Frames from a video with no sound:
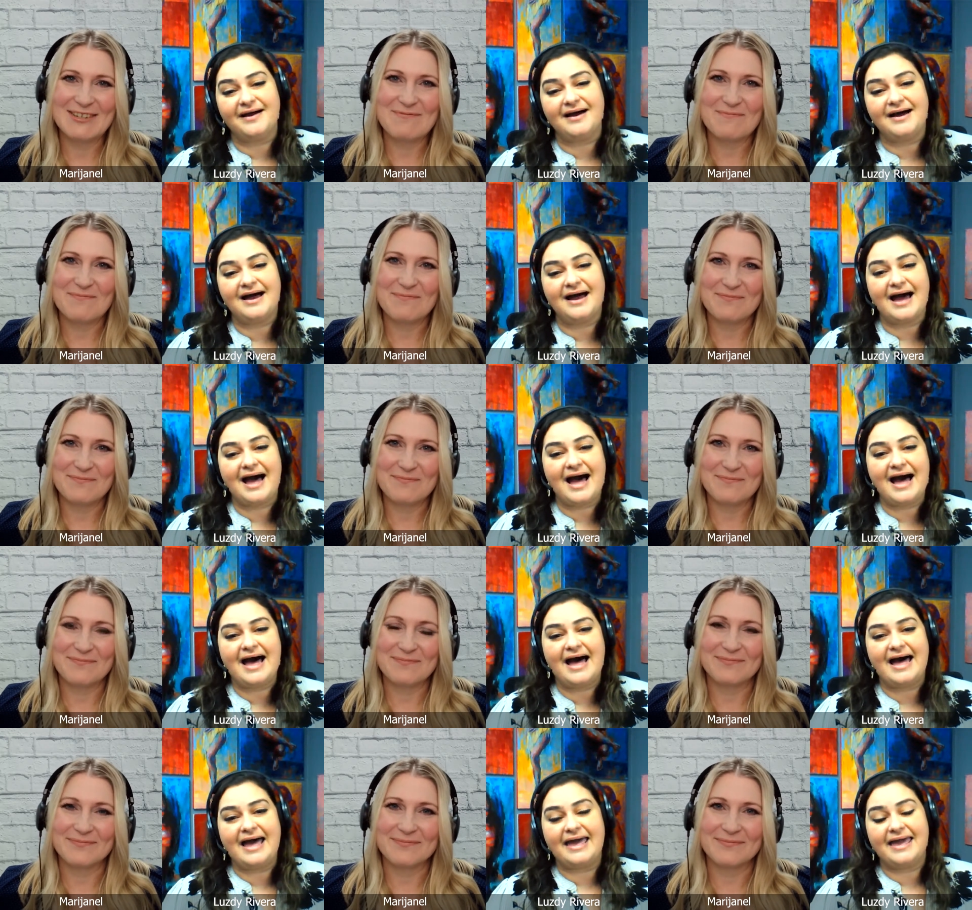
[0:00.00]

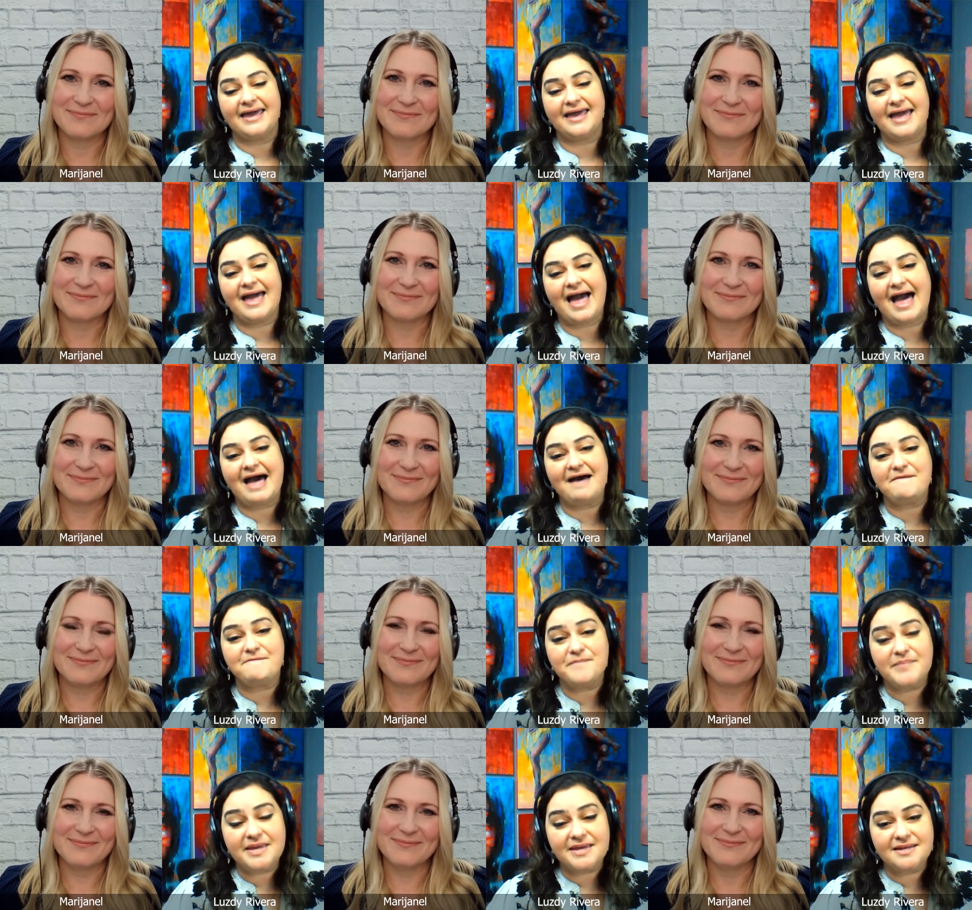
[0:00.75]
Speaker 1: I
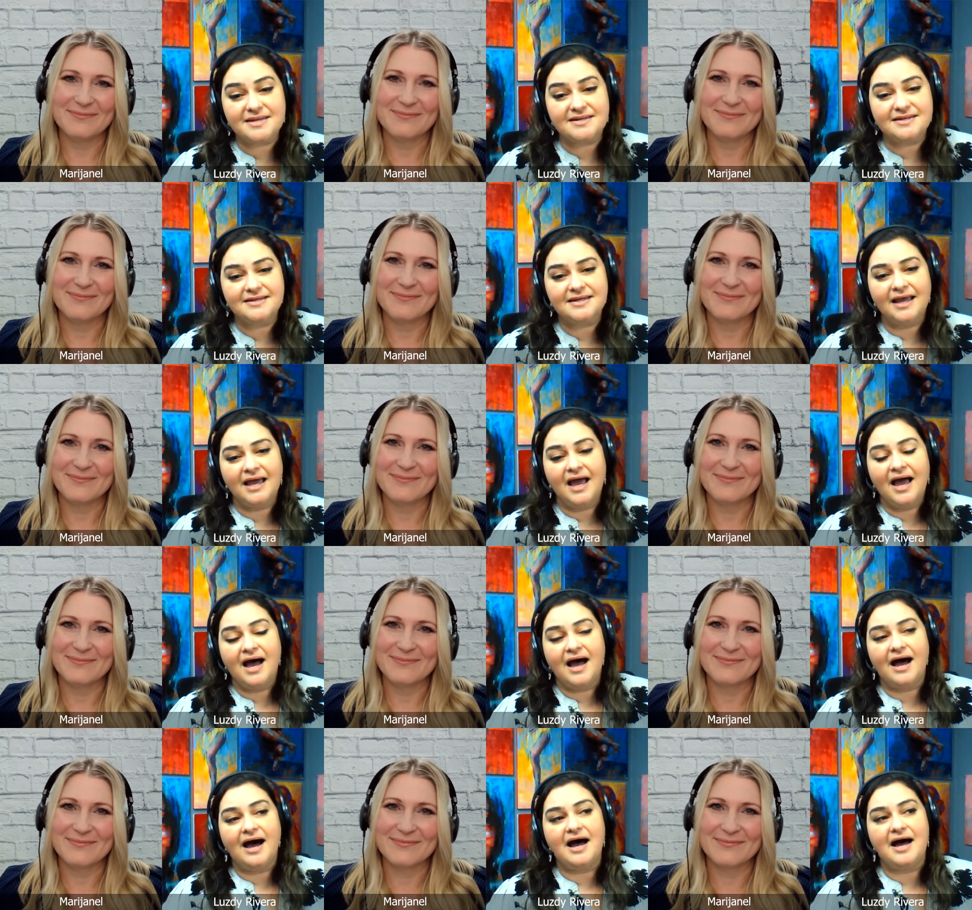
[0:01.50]
have been
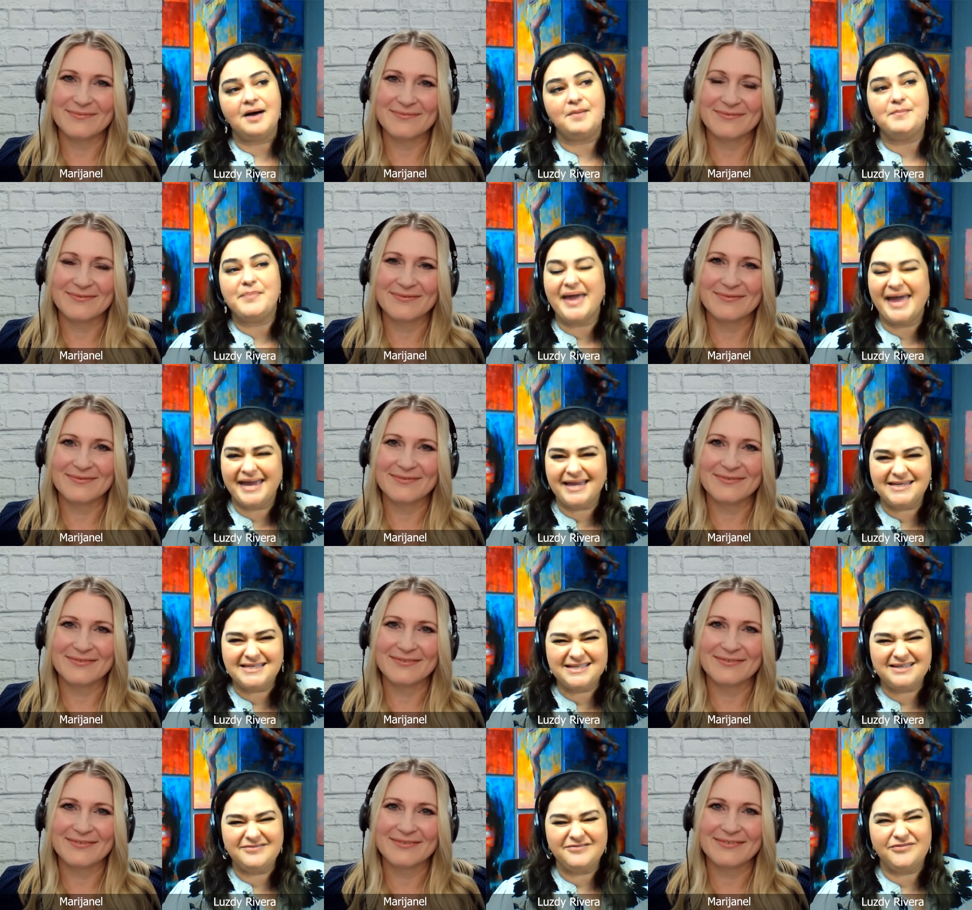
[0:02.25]
uh,
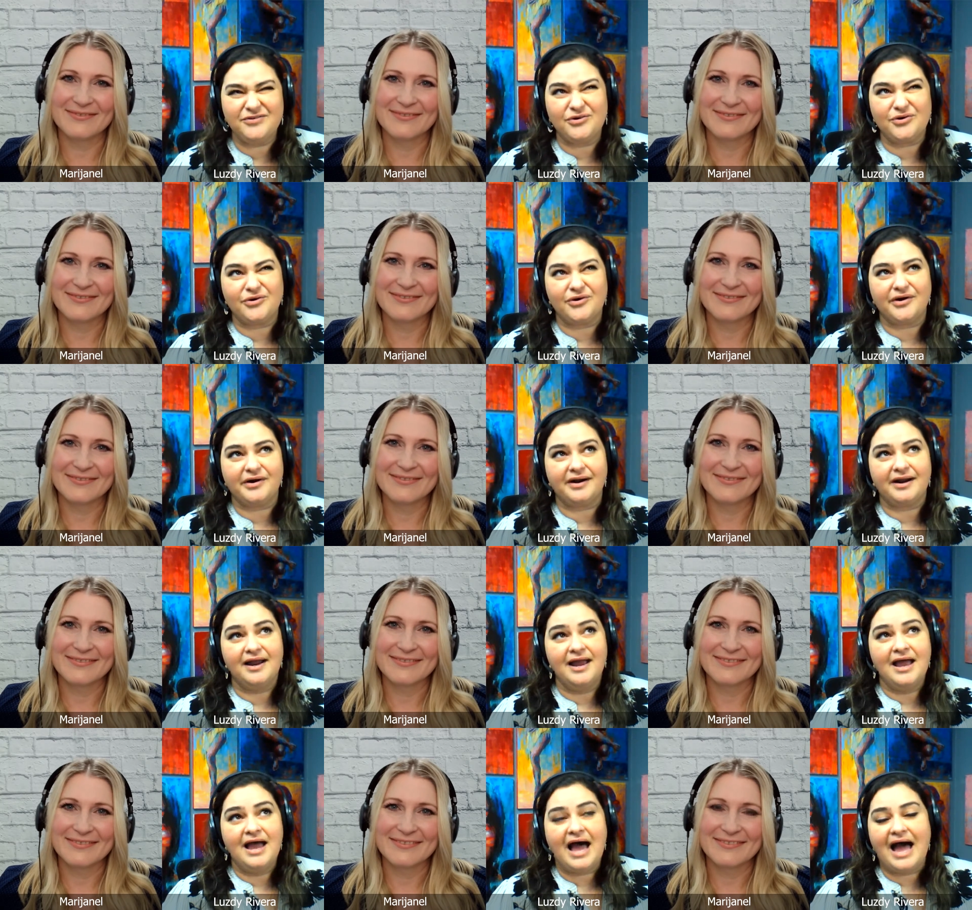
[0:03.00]
painting
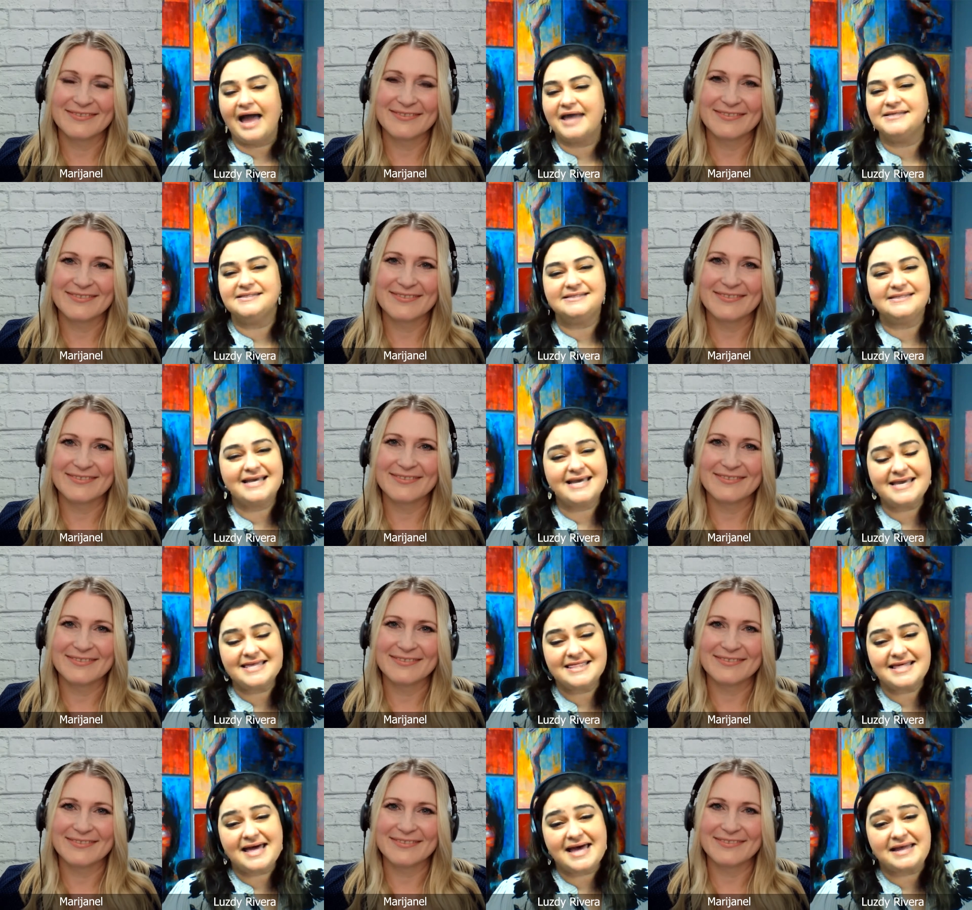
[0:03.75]
for, I
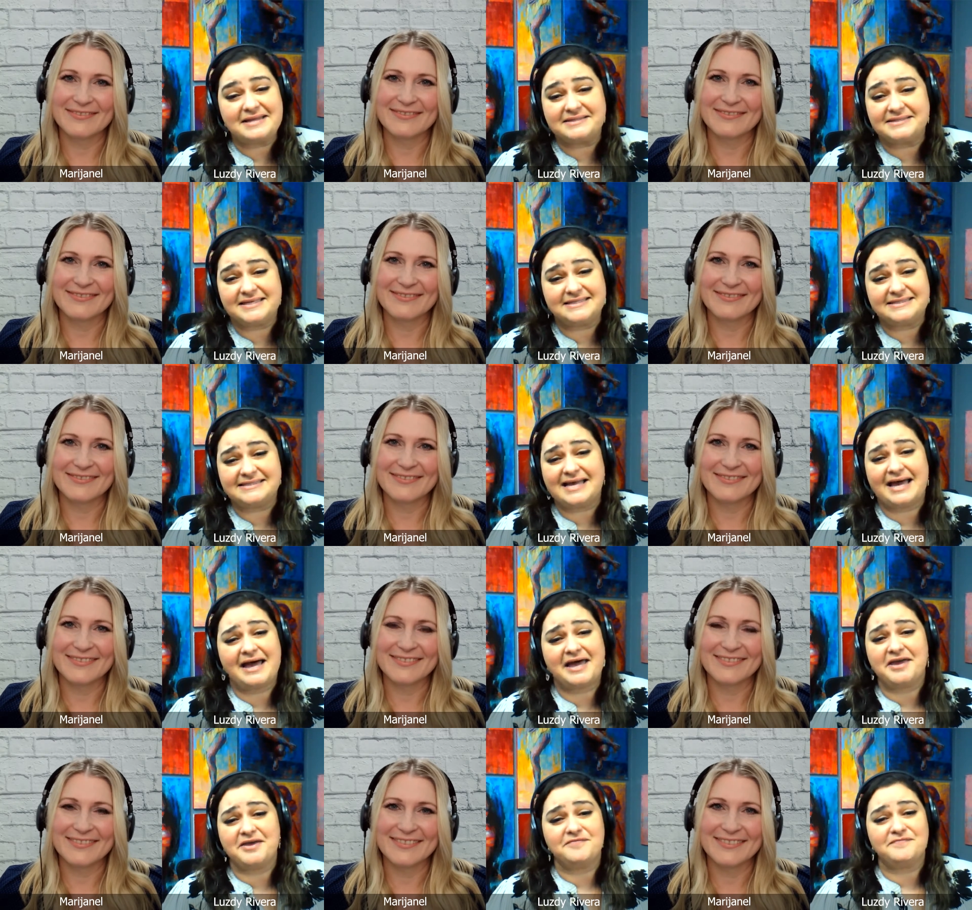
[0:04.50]
say that since
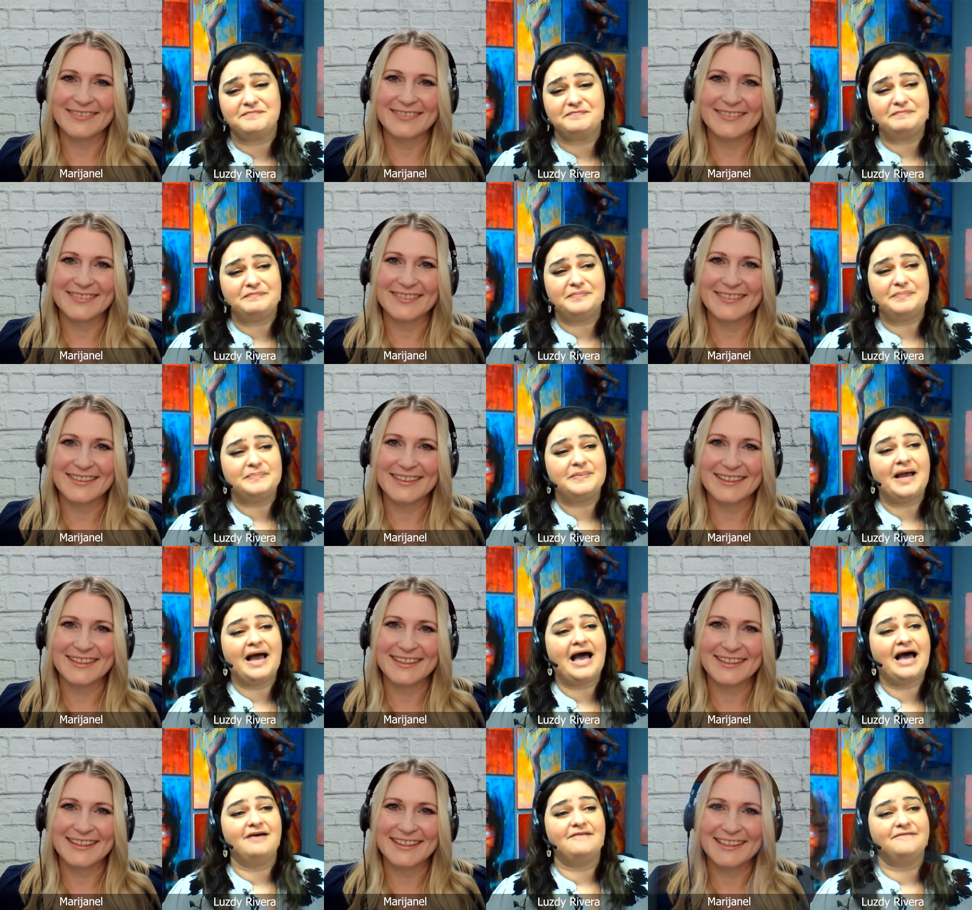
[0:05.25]
I
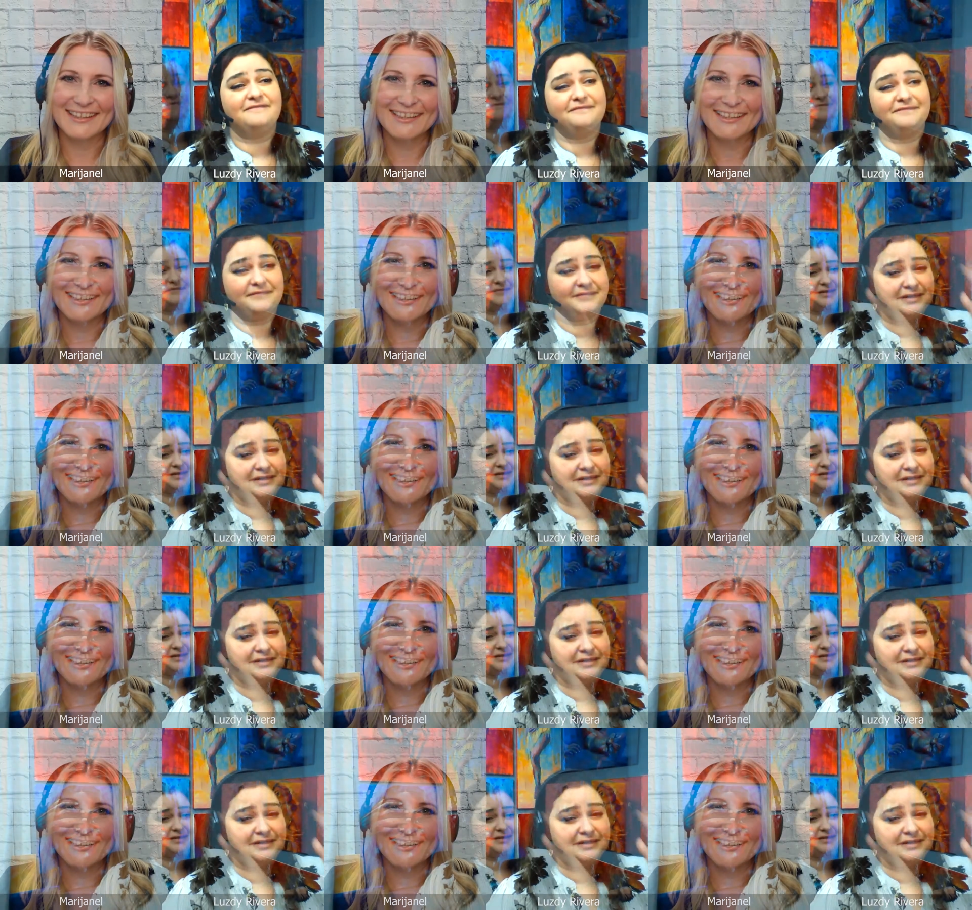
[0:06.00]
have